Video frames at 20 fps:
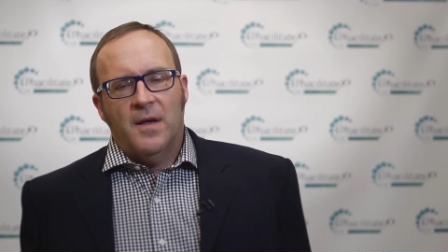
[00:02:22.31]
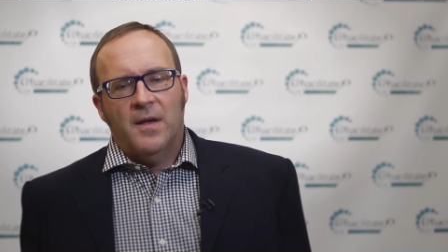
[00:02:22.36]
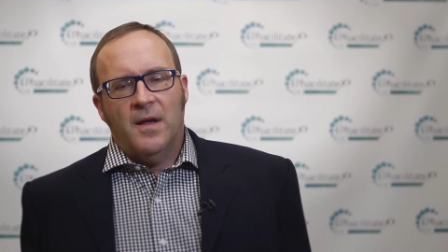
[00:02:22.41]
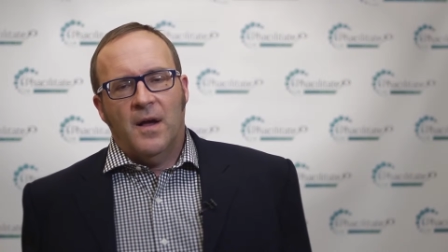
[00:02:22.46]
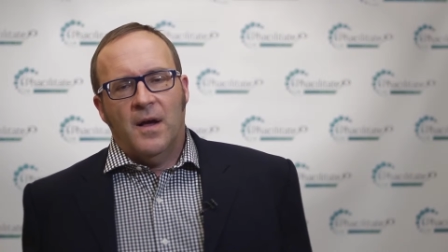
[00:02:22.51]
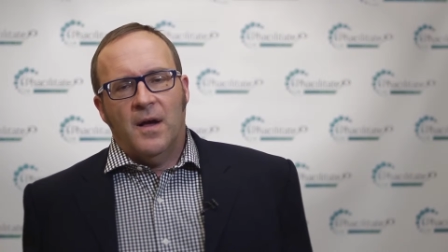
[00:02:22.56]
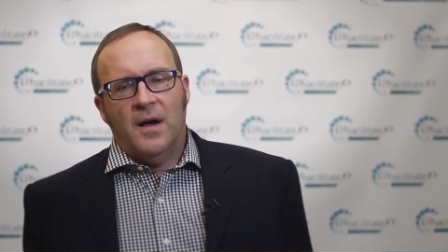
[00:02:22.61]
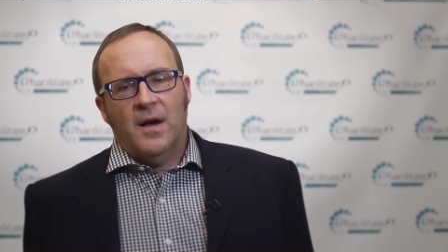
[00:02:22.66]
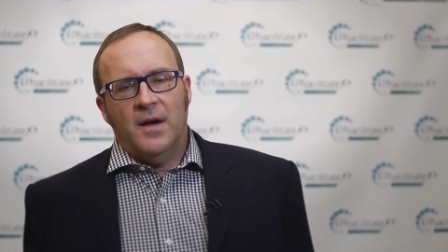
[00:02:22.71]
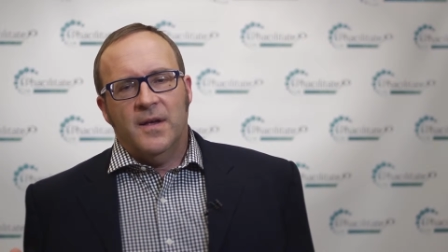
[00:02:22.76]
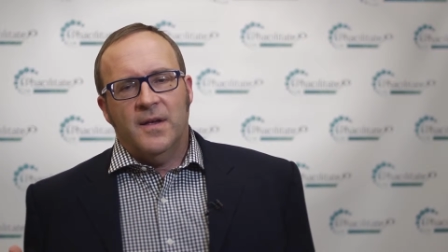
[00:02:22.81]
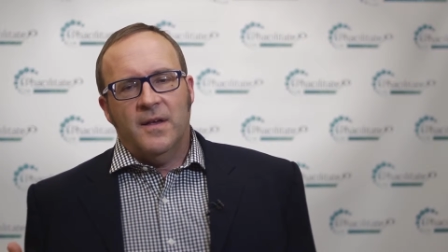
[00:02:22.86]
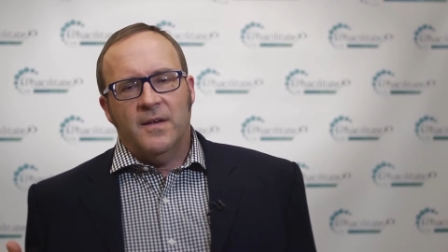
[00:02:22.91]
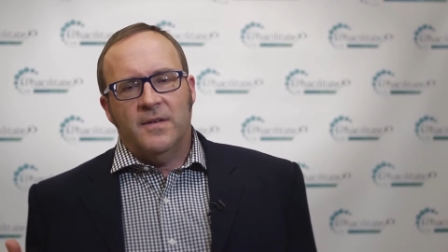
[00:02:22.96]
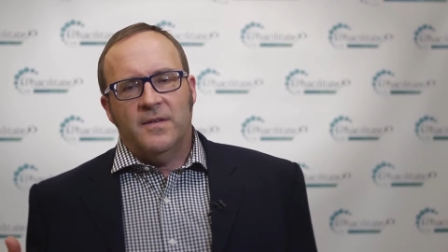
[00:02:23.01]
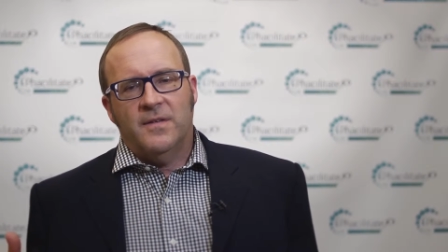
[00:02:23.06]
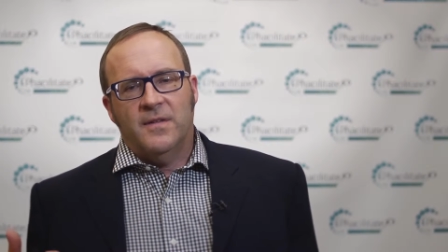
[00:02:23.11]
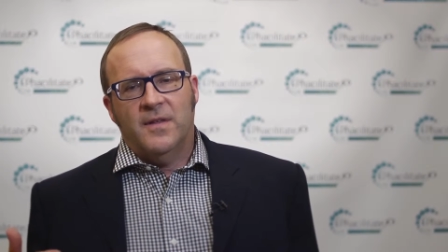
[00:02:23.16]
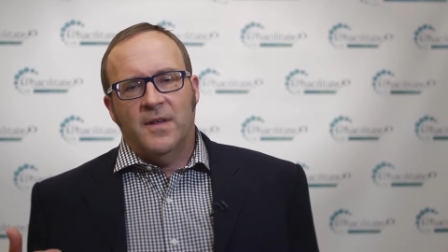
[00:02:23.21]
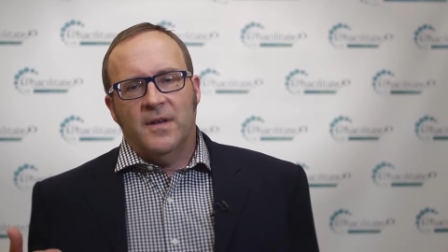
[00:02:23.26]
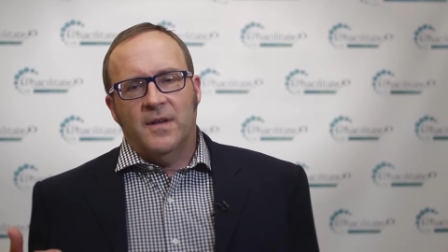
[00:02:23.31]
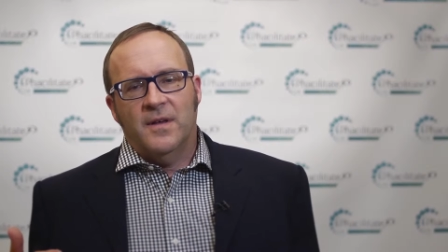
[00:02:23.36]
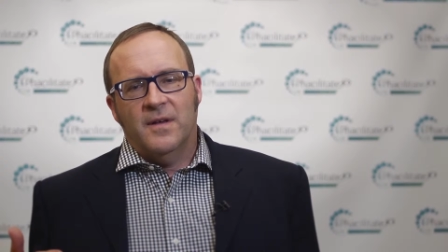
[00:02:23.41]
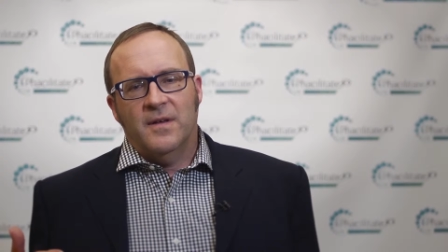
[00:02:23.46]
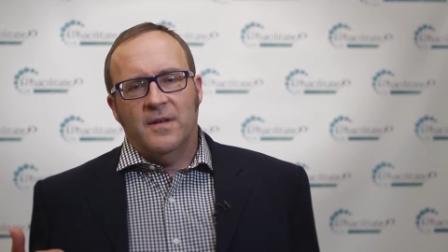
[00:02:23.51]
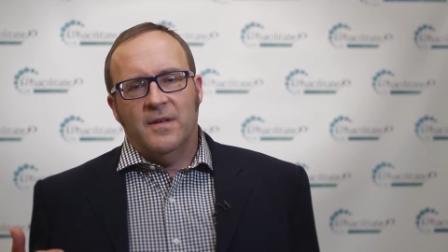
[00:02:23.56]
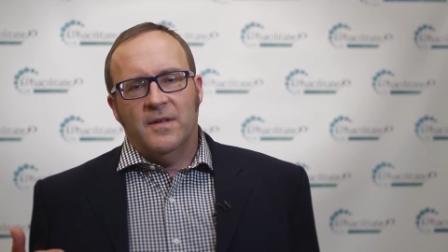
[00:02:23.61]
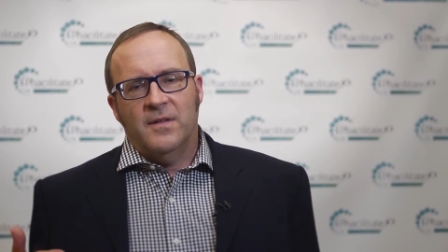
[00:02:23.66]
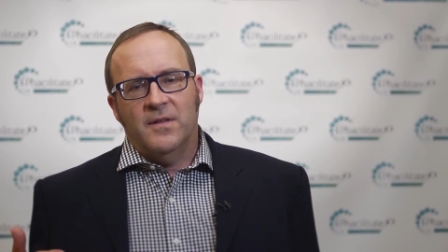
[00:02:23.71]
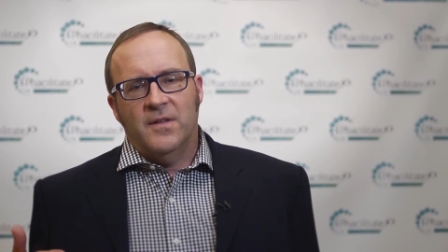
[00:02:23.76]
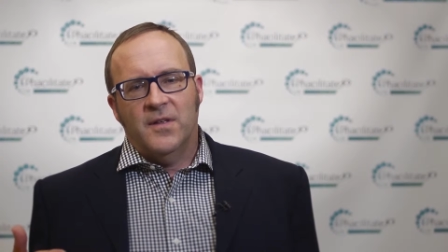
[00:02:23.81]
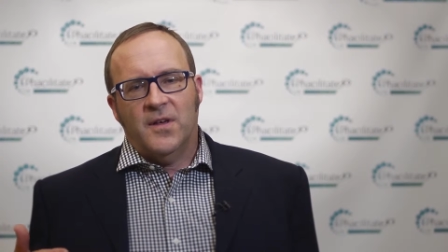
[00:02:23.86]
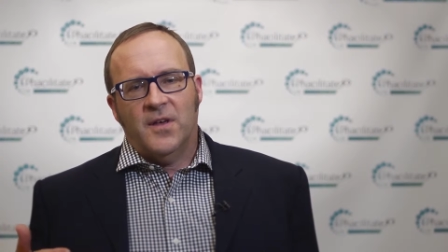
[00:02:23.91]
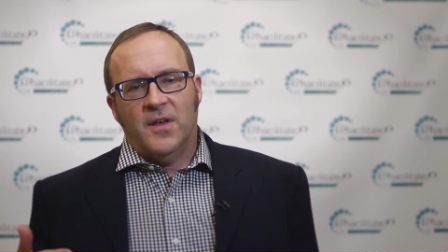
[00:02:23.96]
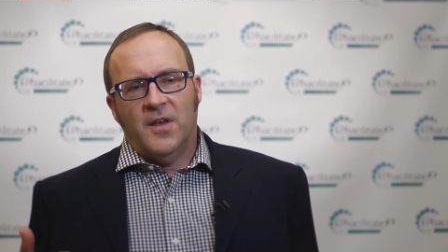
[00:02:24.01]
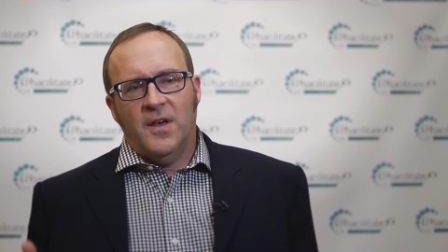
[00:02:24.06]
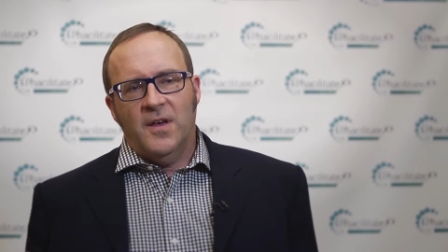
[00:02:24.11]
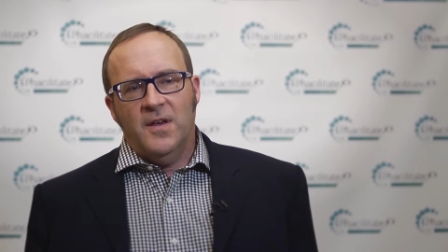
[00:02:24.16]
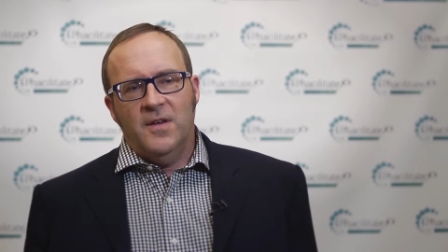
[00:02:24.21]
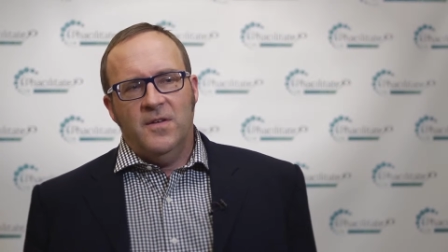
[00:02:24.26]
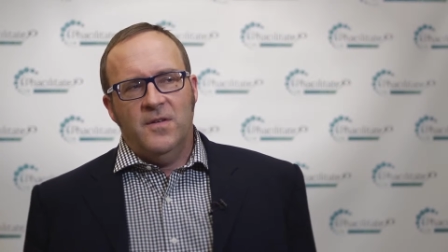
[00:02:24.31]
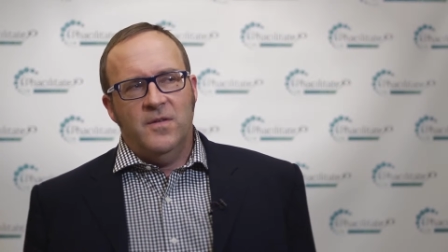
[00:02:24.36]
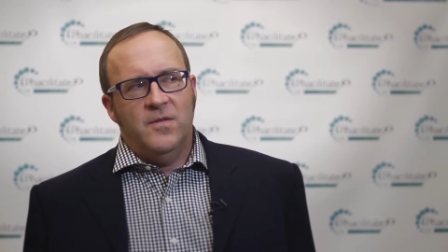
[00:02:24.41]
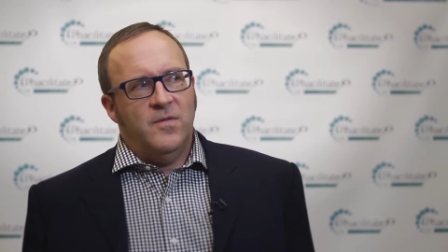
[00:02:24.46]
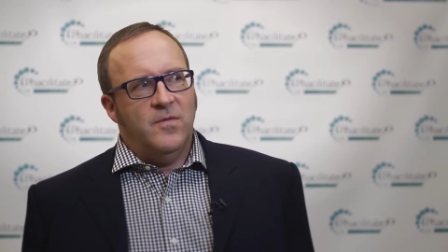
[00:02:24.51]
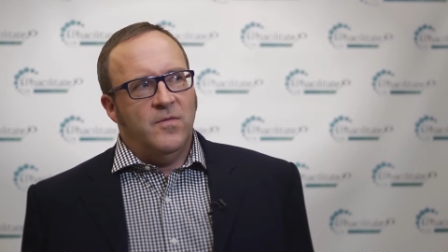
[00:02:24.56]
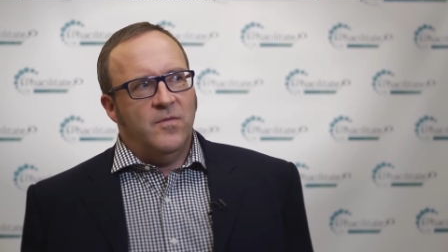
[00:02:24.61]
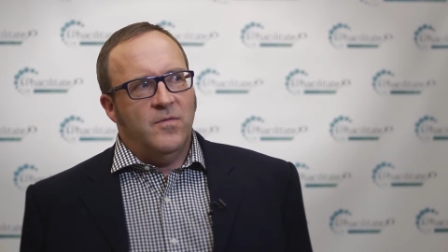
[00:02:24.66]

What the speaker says: I guess the key